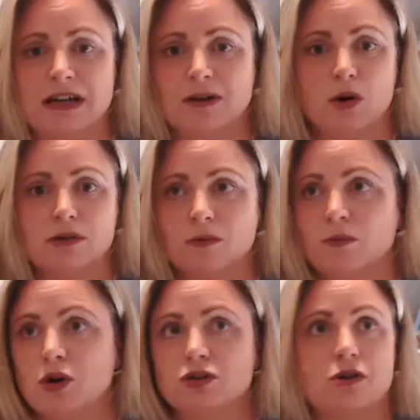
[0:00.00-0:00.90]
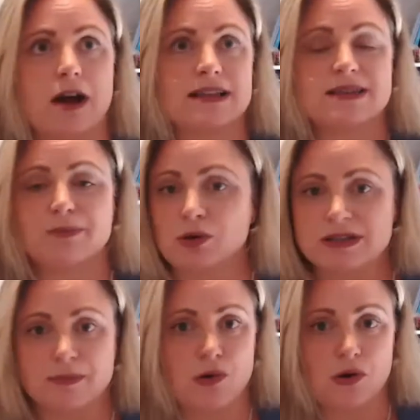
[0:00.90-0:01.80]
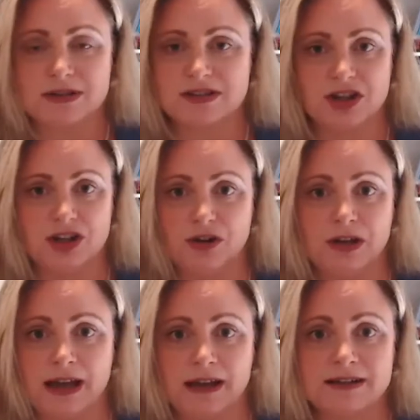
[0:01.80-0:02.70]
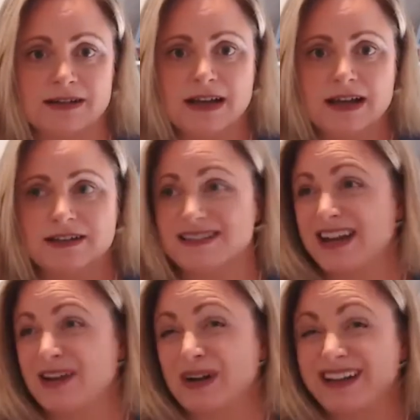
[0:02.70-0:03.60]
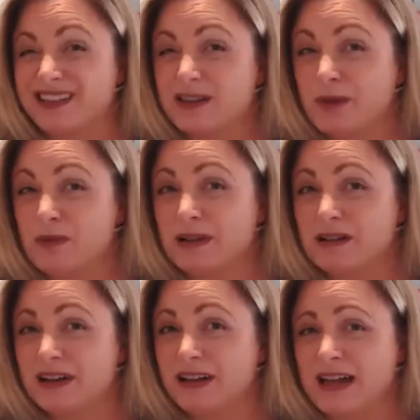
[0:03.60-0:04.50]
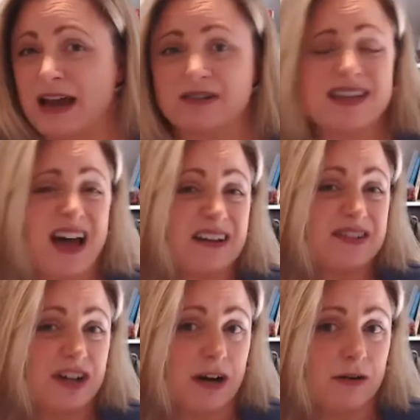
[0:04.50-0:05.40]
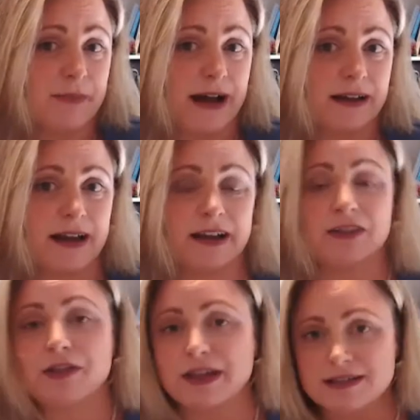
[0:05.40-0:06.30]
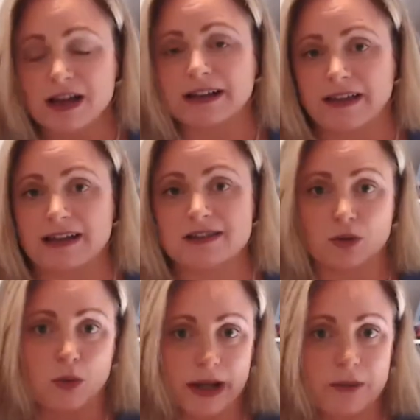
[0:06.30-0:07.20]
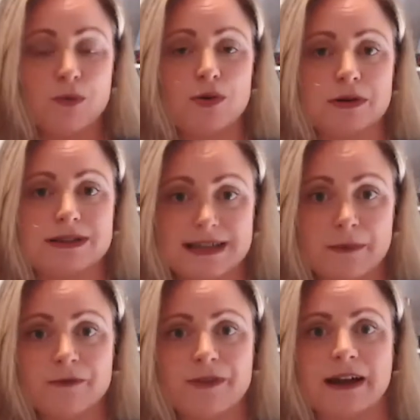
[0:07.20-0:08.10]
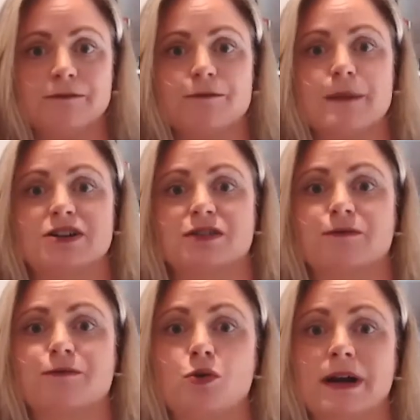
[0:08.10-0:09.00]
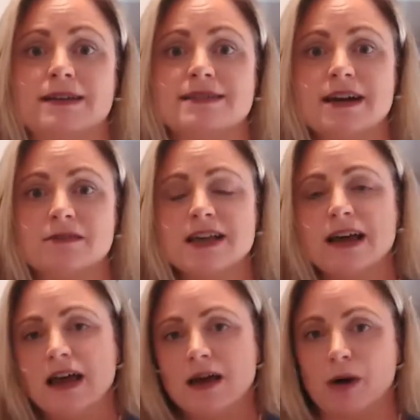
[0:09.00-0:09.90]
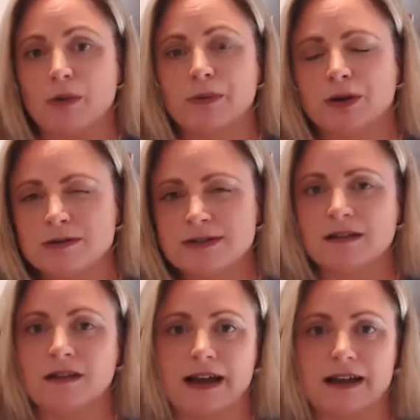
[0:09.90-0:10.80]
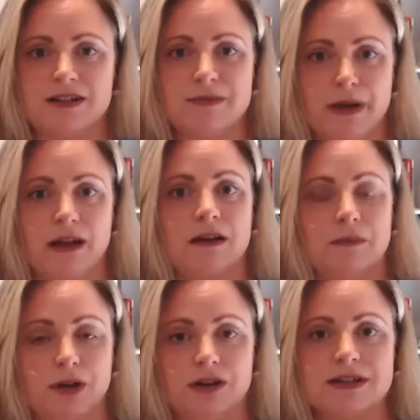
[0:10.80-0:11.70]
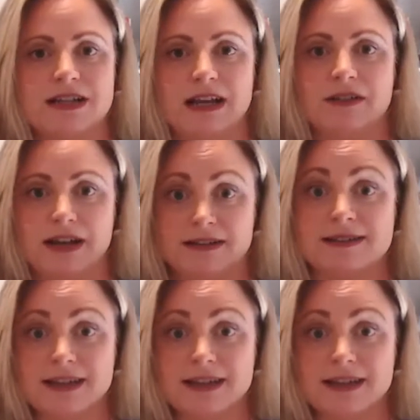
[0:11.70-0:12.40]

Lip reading: What transport supports do you get? Does anyone get the mobility allowance? How did you go about getting it? Things like that. So we will put some of that information forward ourselves, but we would also like it to be a community that is